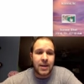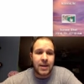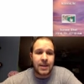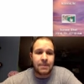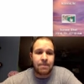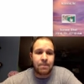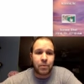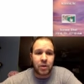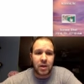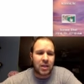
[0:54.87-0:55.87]
um,
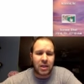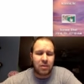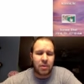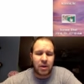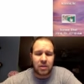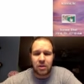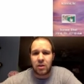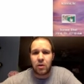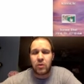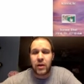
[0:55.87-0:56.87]
no not linear modeling, sorry,
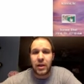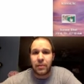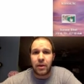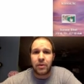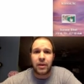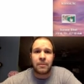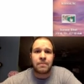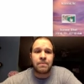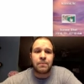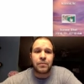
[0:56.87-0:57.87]
quadratic modeling
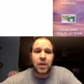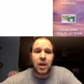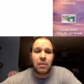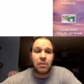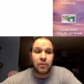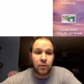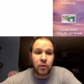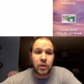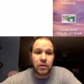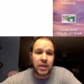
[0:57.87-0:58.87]
uh,
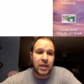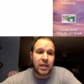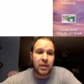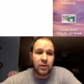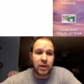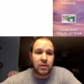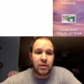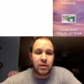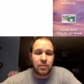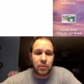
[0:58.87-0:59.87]
before you take your
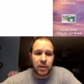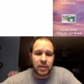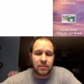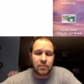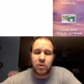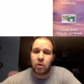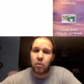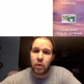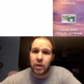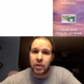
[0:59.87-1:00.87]
outcome quiz. So
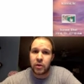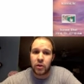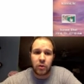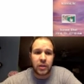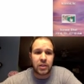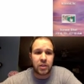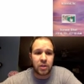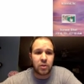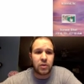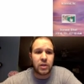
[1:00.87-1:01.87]
what you're going to
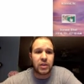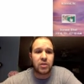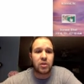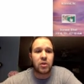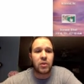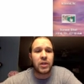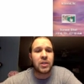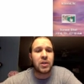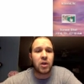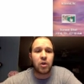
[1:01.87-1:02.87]
do is you're going
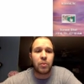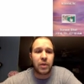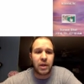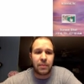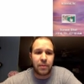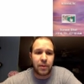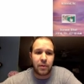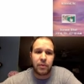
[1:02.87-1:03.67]
to open up the